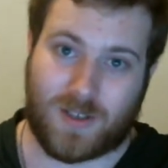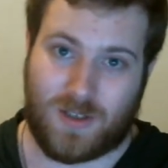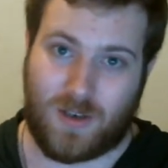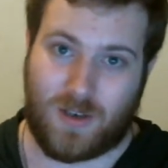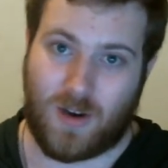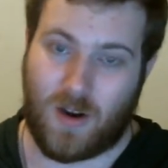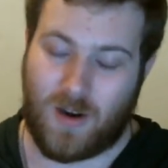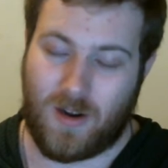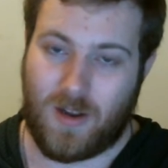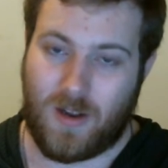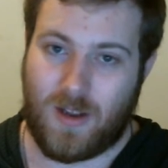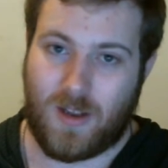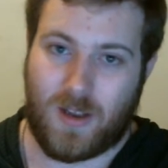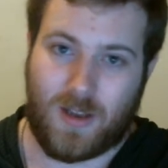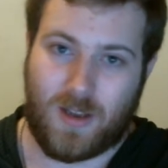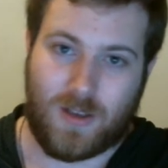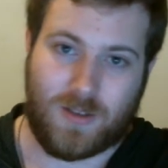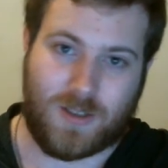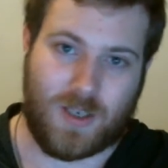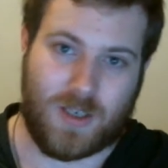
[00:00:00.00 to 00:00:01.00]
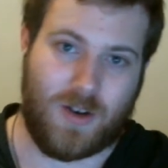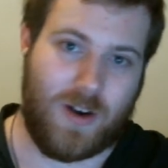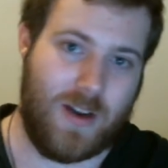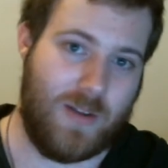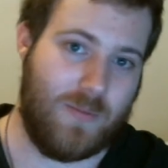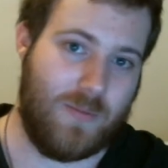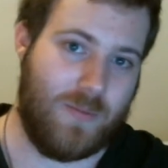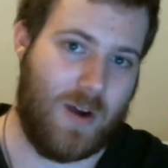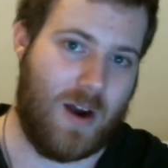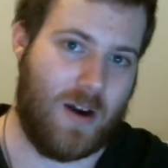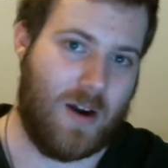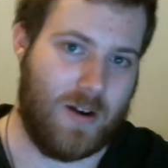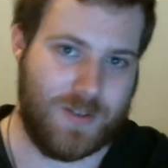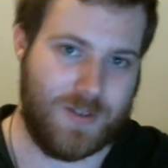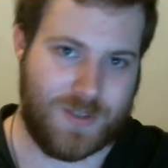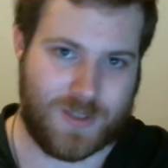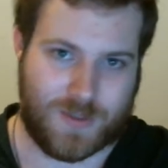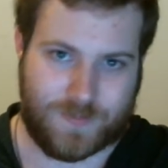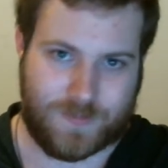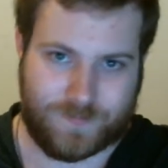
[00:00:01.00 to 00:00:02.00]
You got Tyrion,
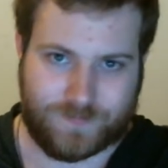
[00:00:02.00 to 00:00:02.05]
Varys,